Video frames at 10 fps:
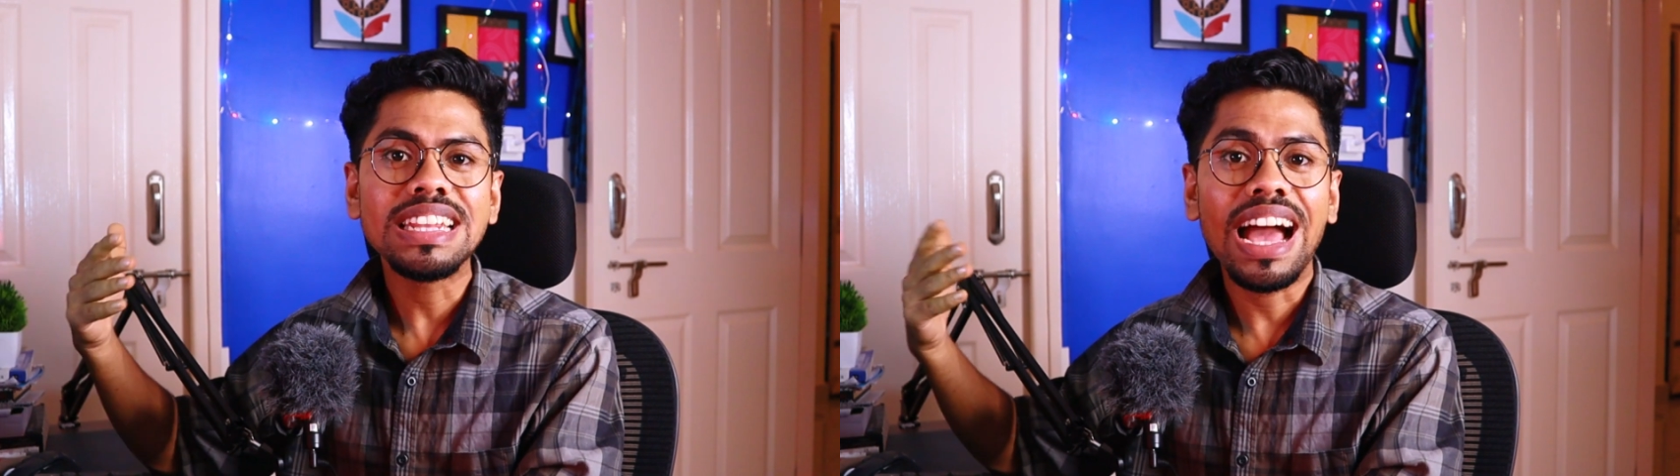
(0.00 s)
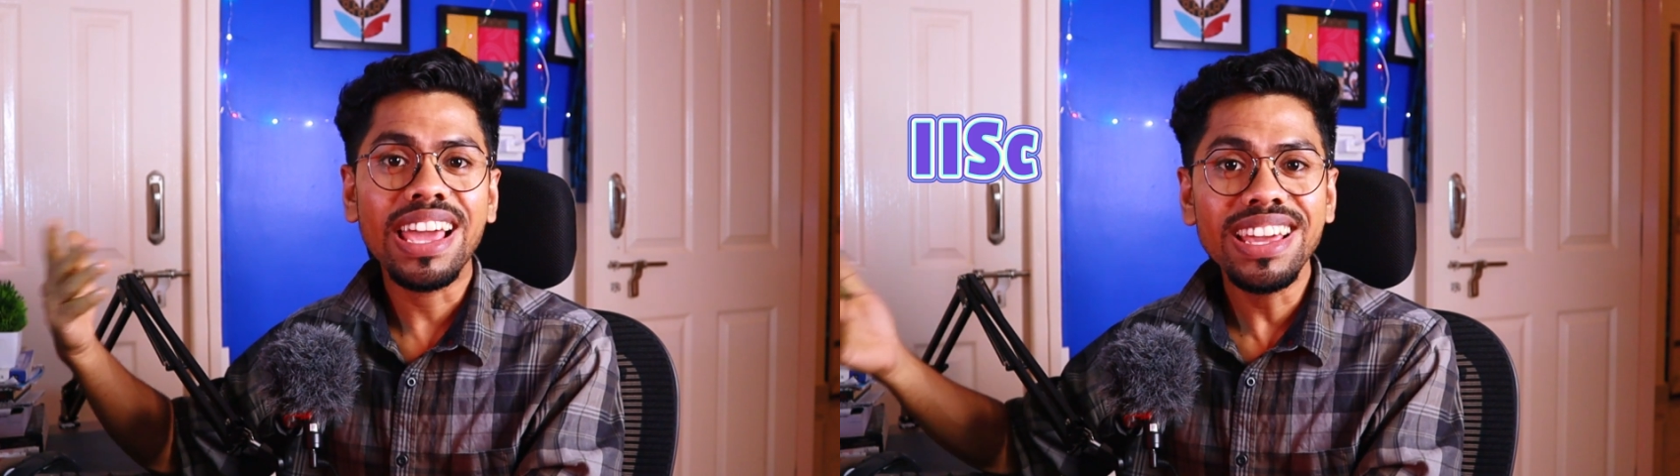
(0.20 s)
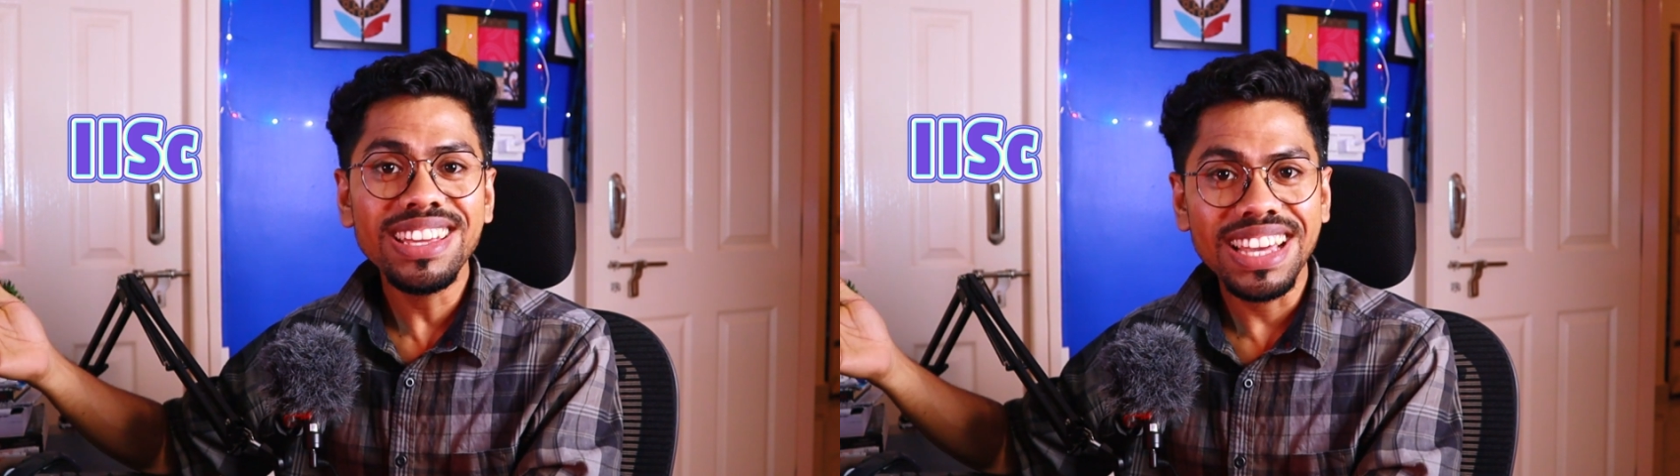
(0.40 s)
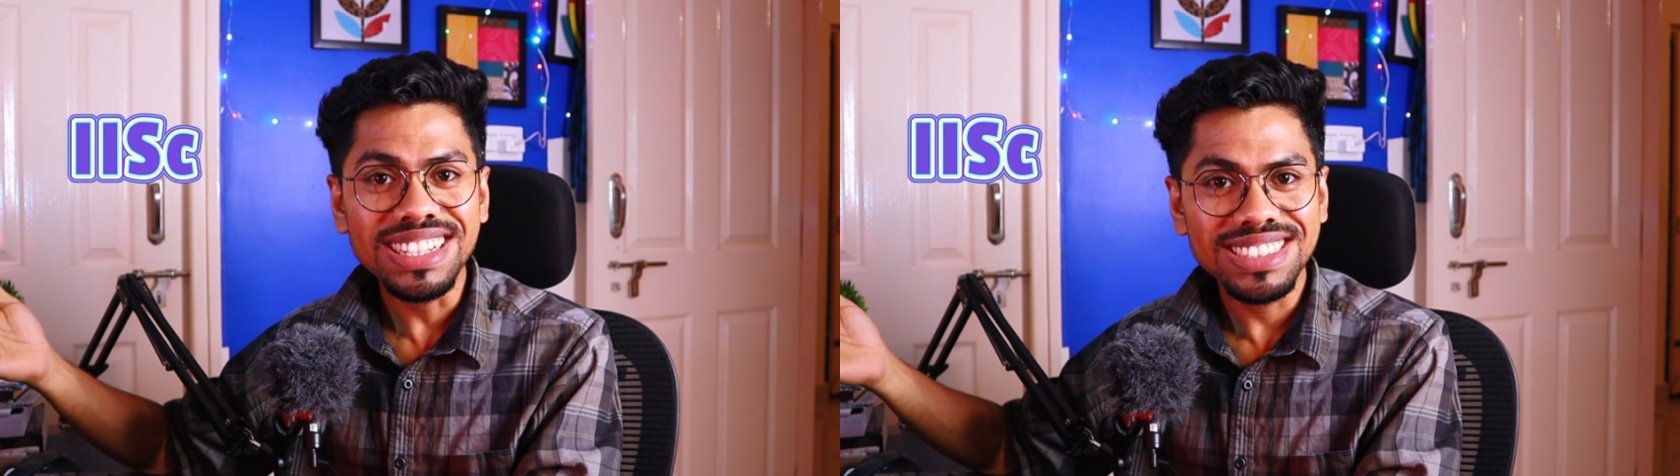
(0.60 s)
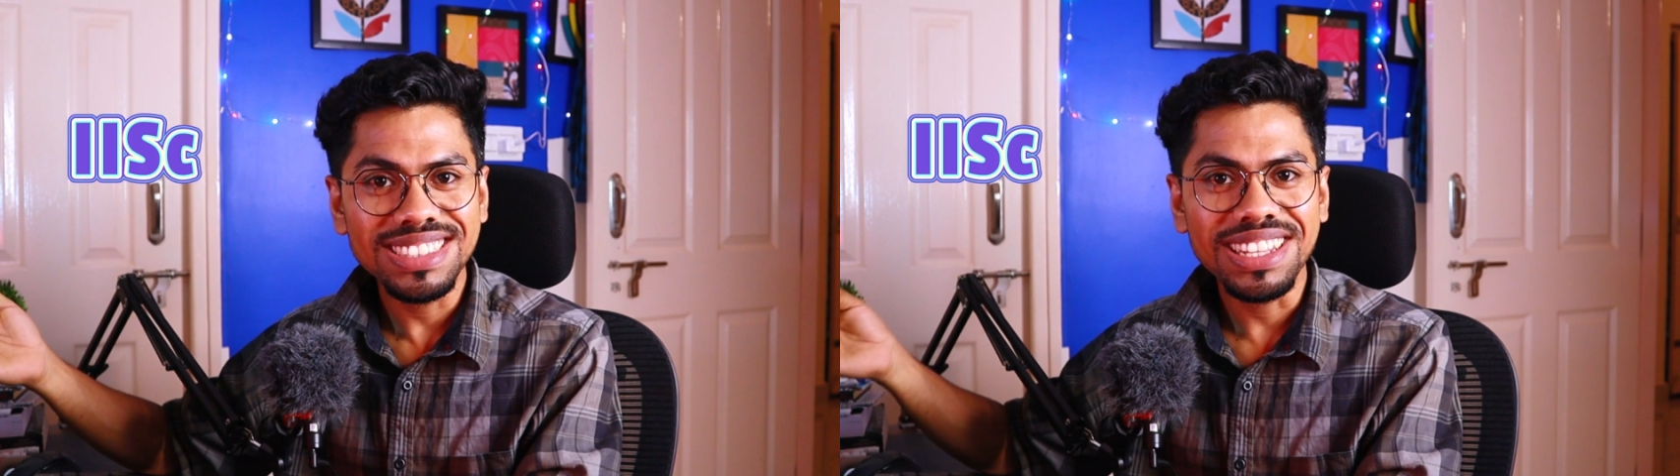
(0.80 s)
in
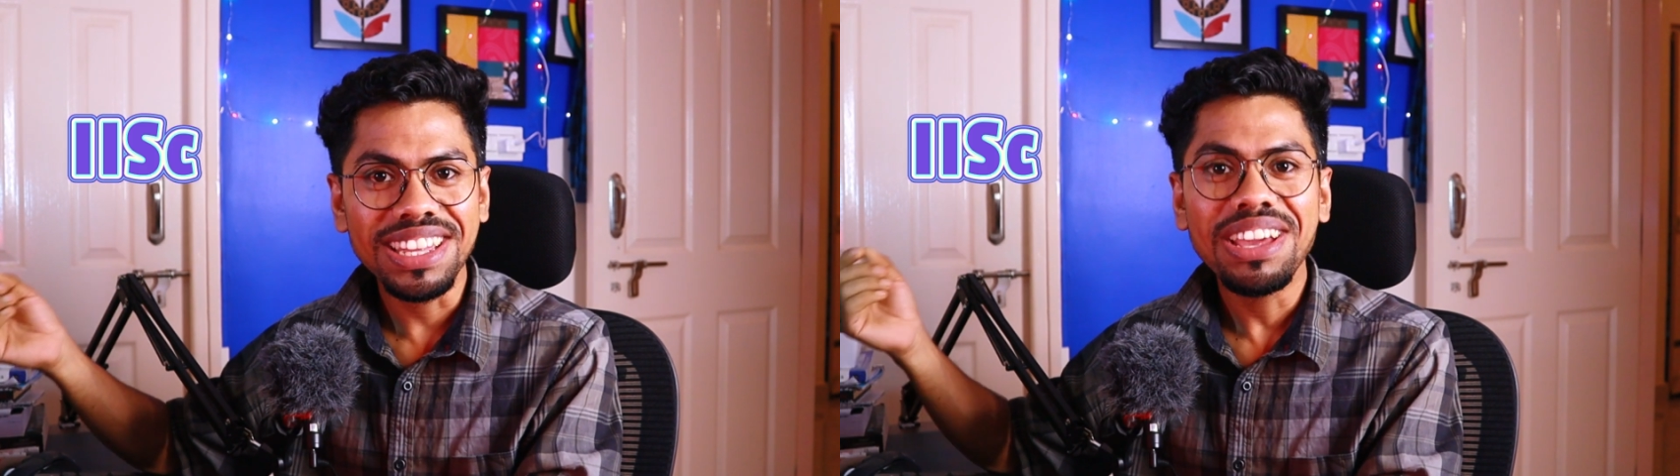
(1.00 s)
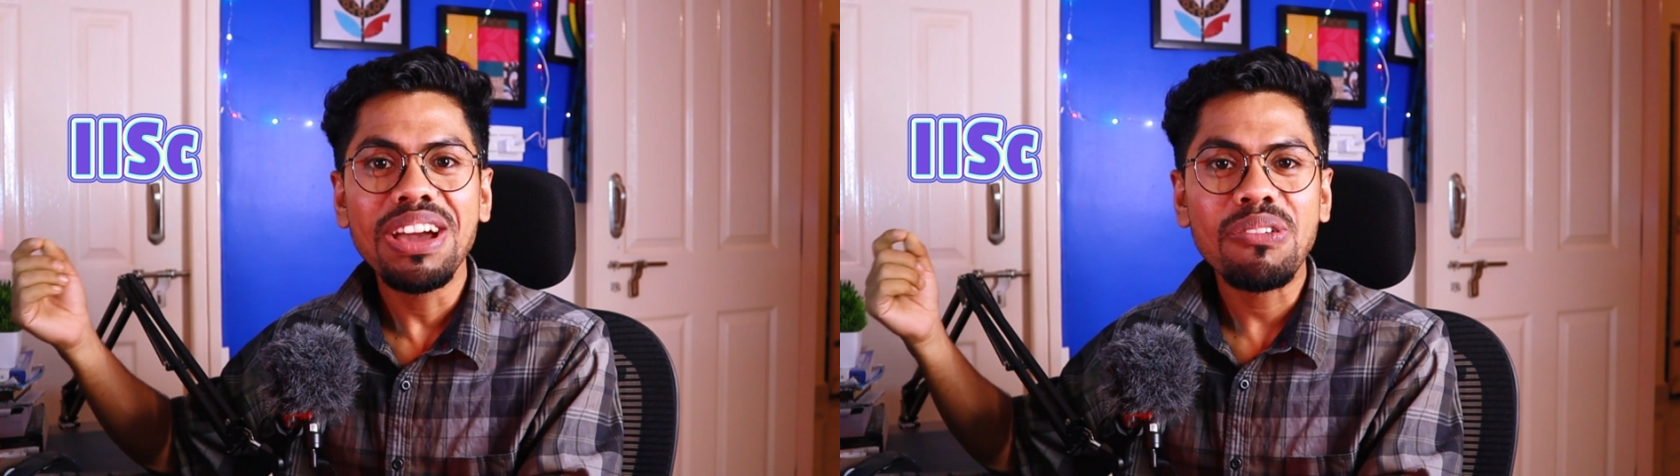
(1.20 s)
iisc